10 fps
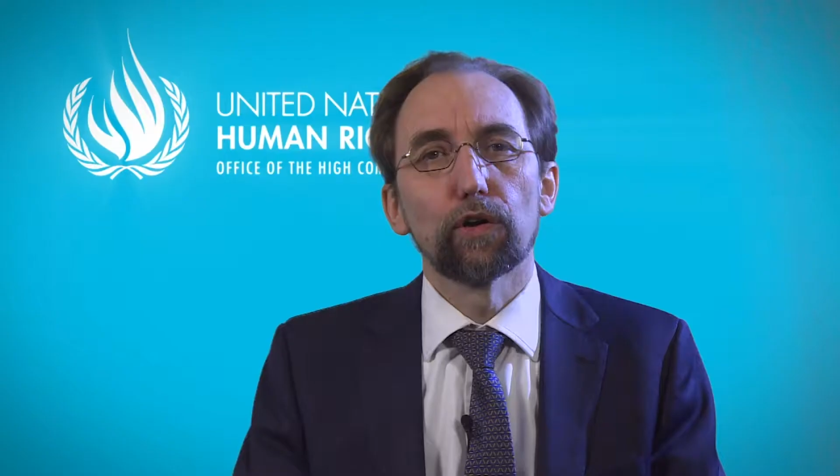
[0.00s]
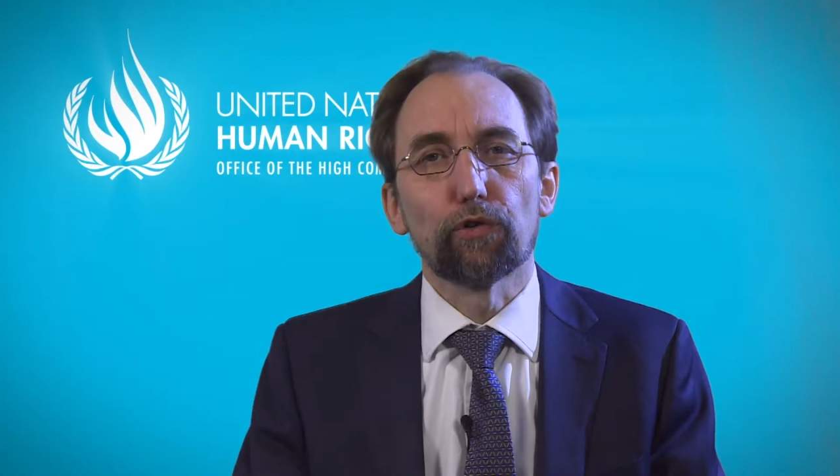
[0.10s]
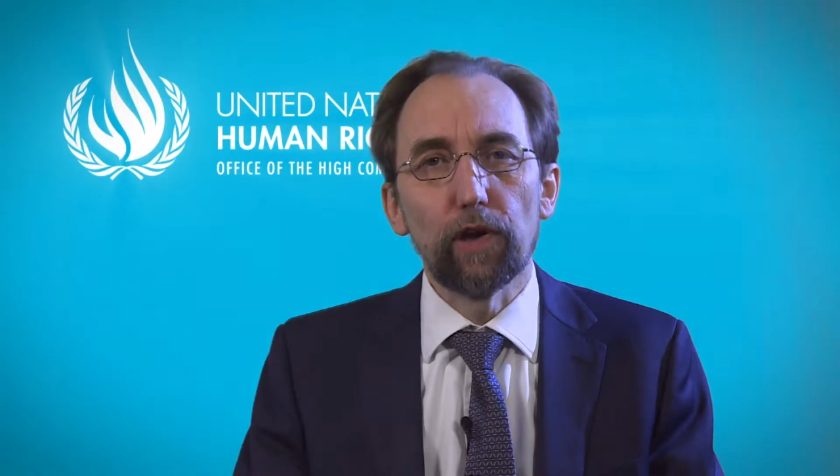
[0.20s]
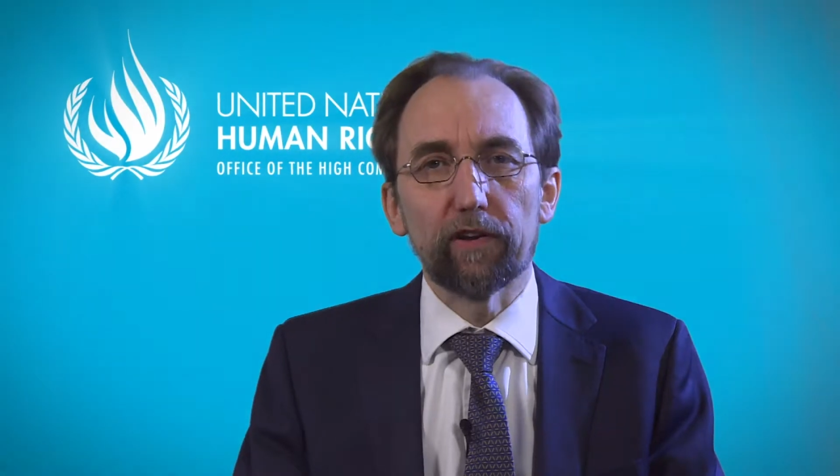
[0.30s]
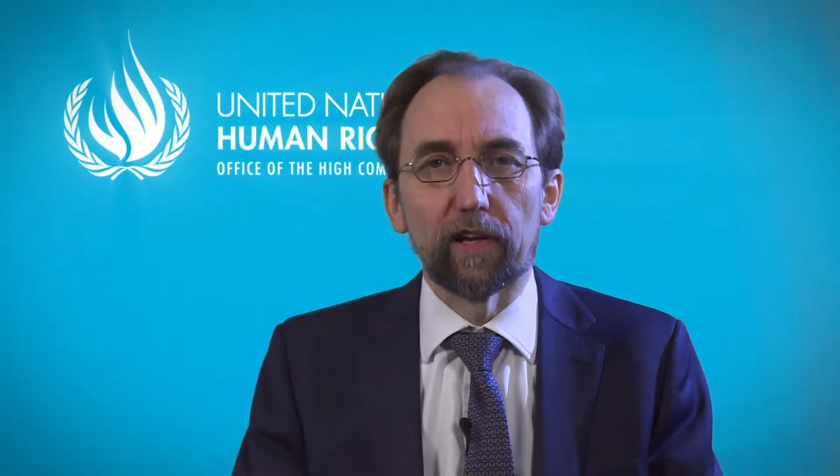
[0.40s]

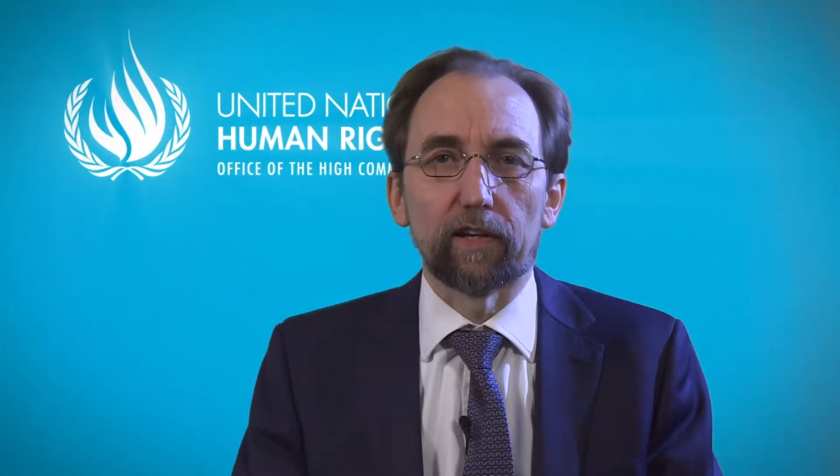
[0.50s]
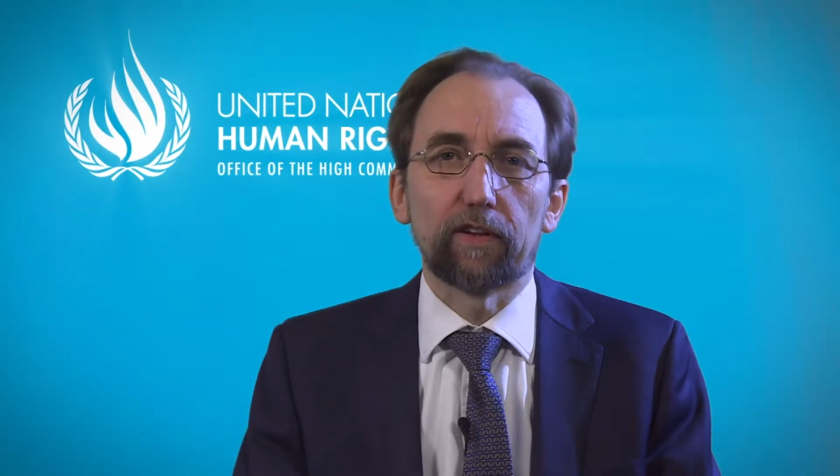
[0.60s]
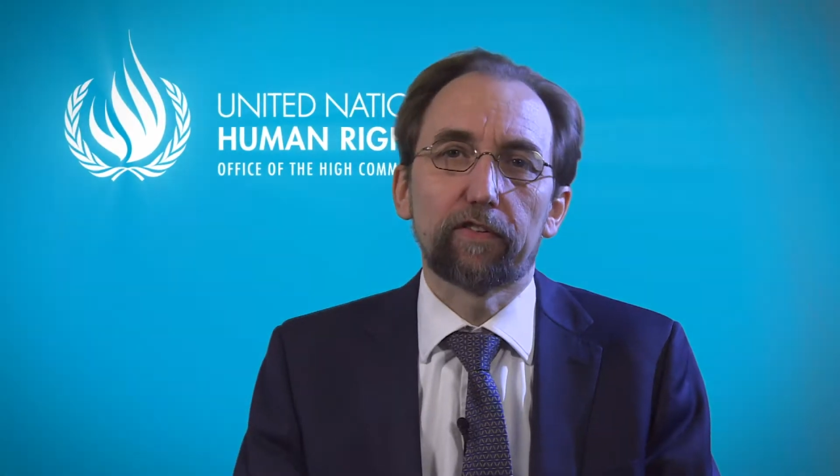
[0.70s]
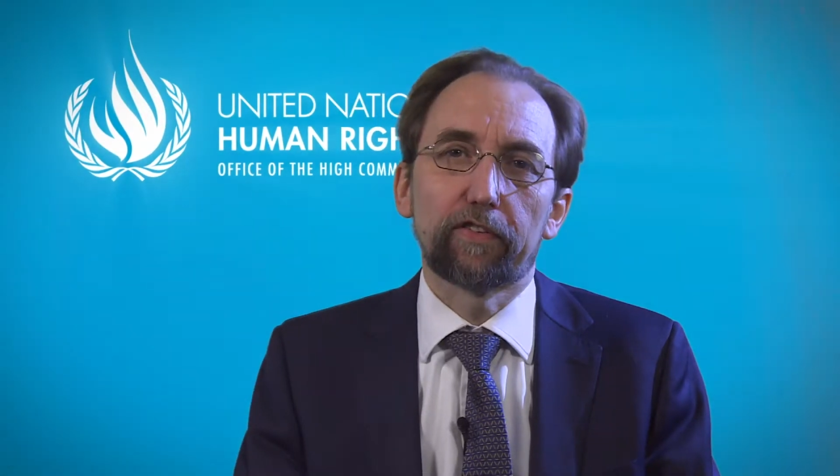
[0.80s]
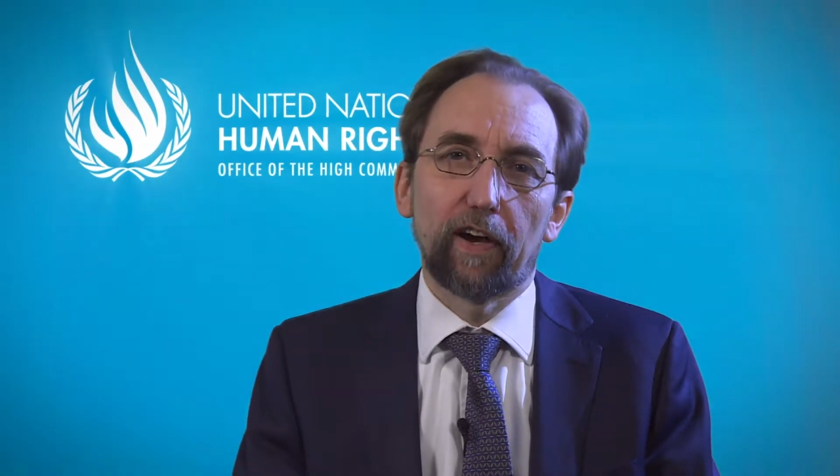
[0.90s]

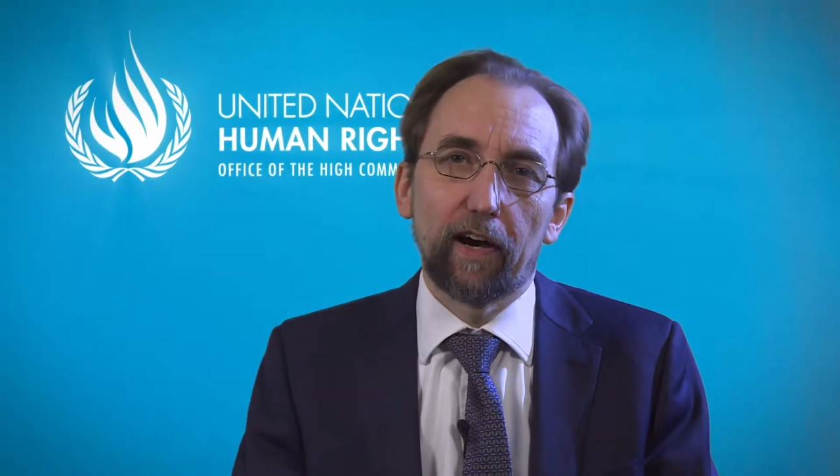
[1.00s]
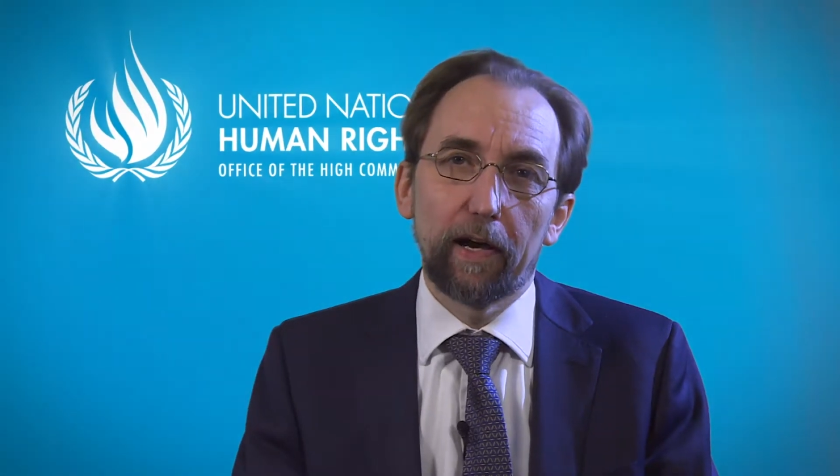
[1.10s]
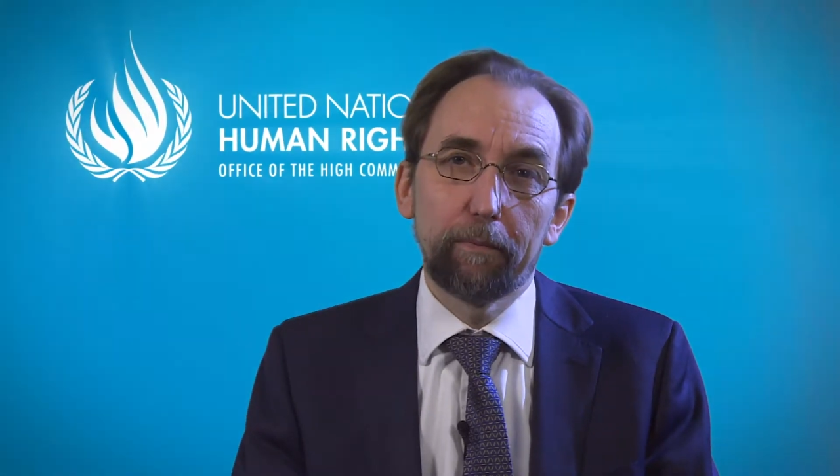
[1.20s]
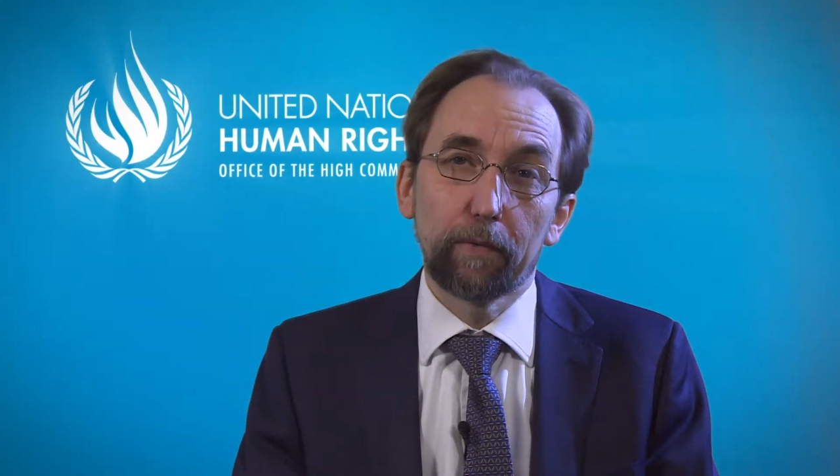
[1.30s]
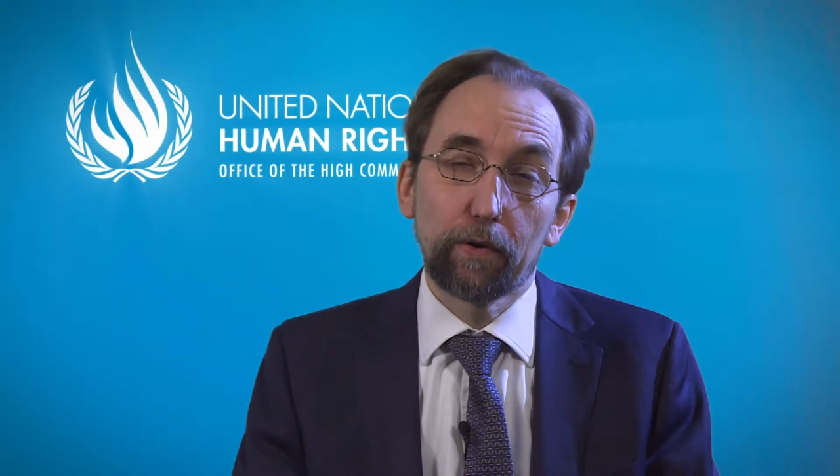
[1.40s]
Greetings.
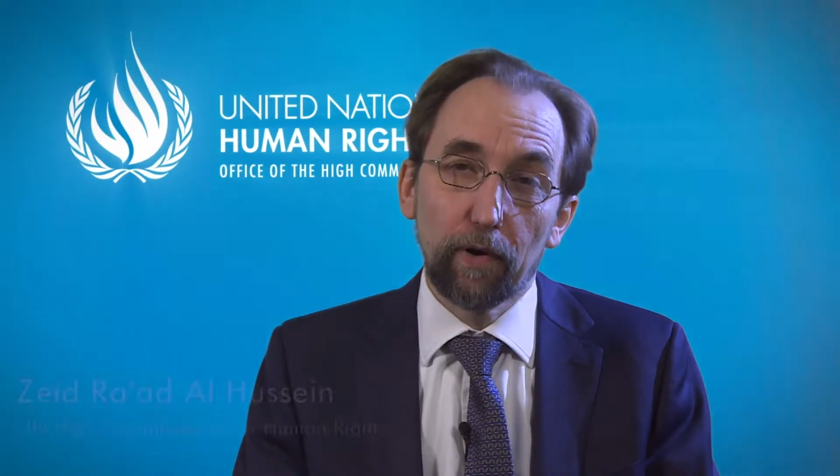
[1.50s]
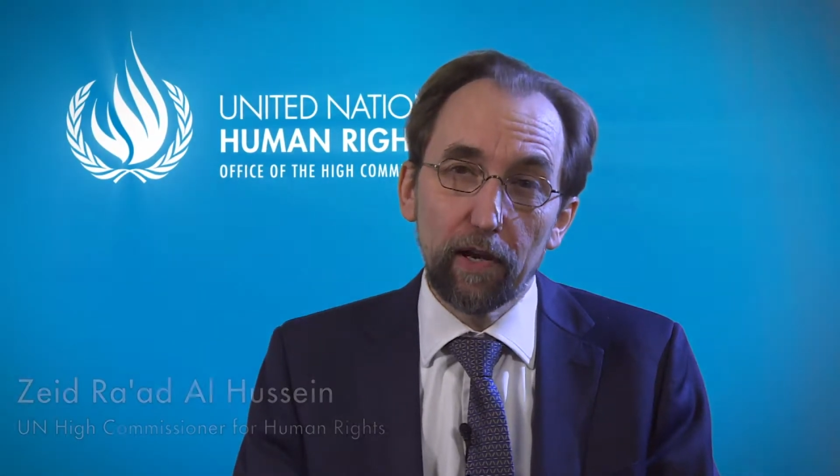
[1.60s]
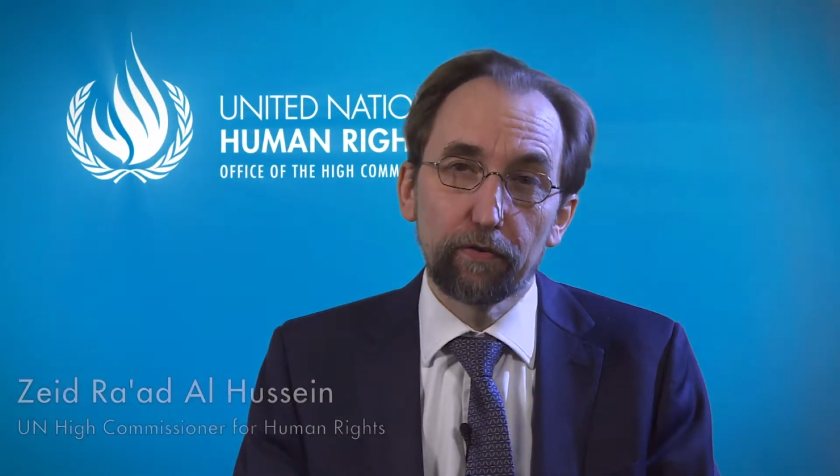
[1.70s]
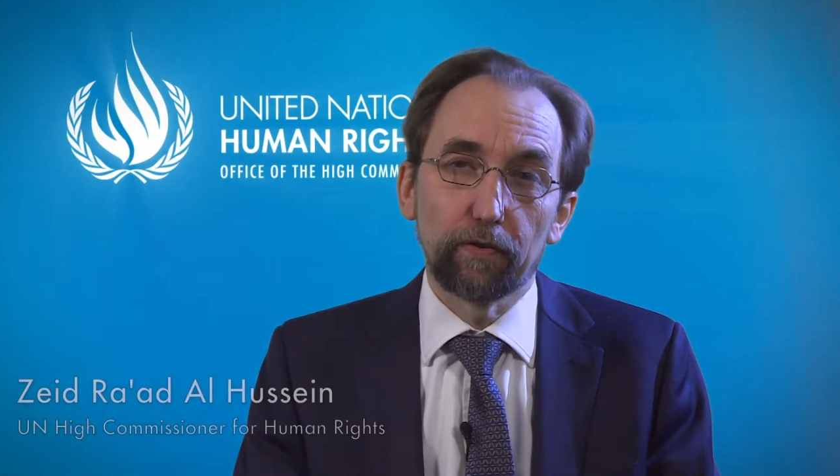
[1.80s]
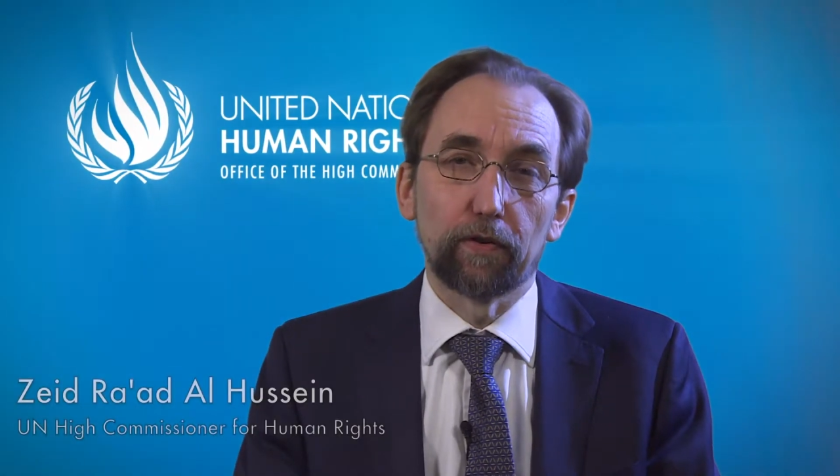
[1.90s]
I'm
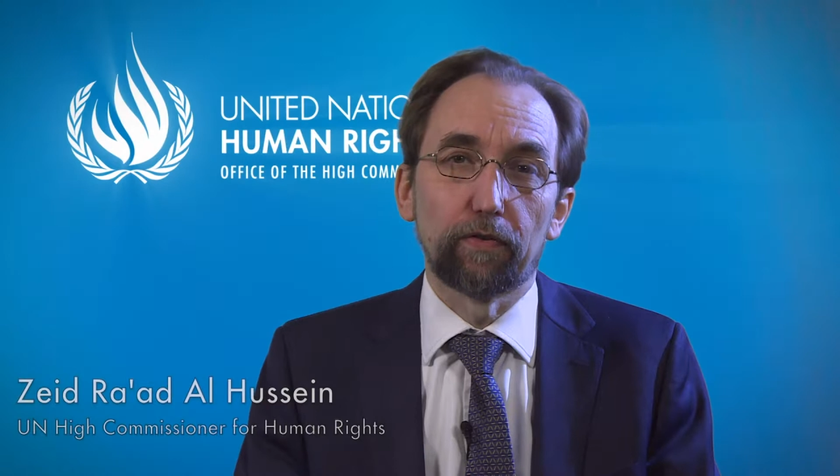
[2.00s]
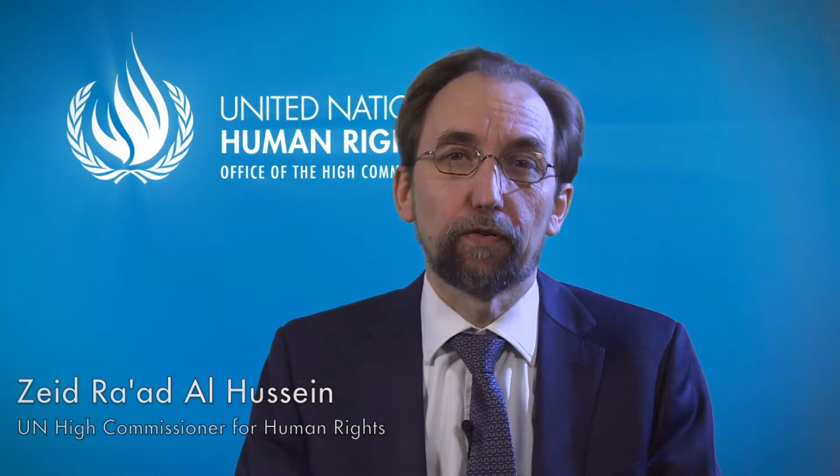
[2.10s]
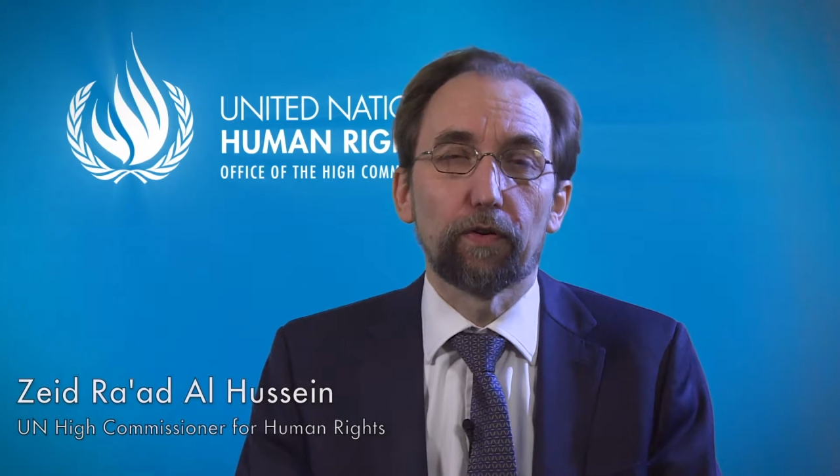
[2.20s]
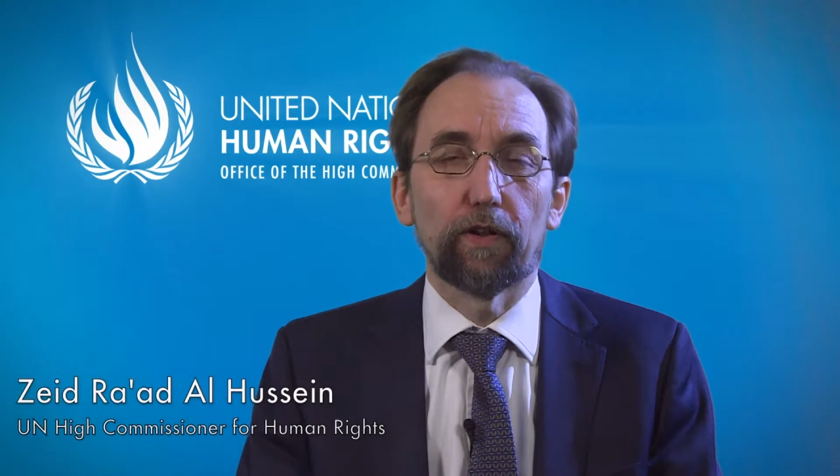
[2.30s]
grateful for